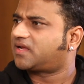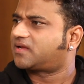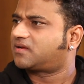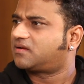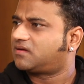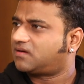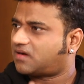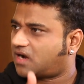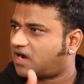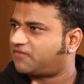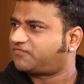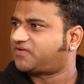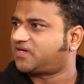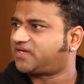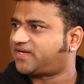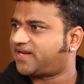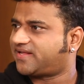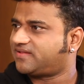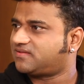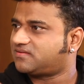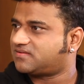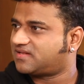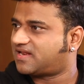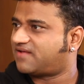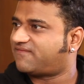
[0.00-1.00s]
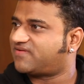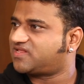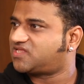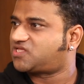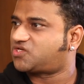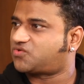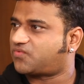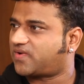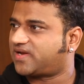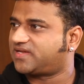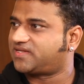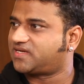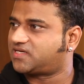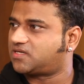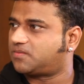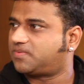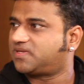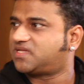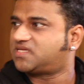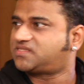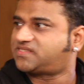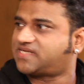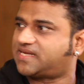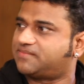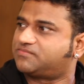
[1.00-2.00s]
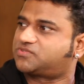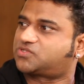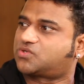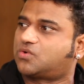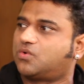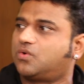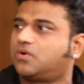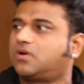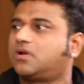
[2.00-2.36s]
like after 10th, 11th, 12th, okay, it would be the same school.